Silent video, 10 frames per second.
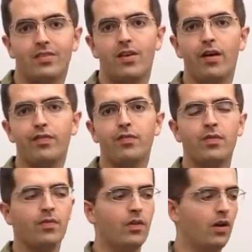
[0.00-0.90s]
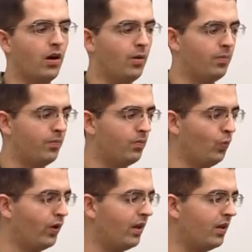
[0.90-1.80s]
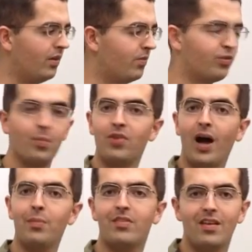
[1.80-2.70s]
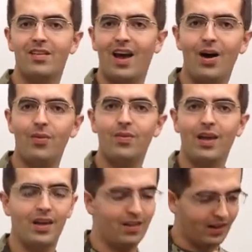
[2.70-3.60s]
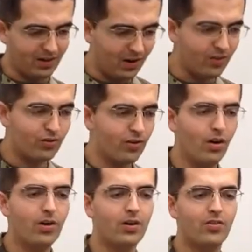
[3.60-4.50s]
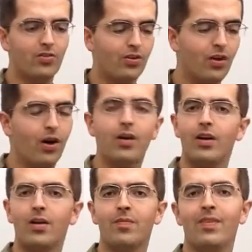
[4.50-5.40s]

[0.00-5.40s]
stuff. We sometimes sit down in a concert arc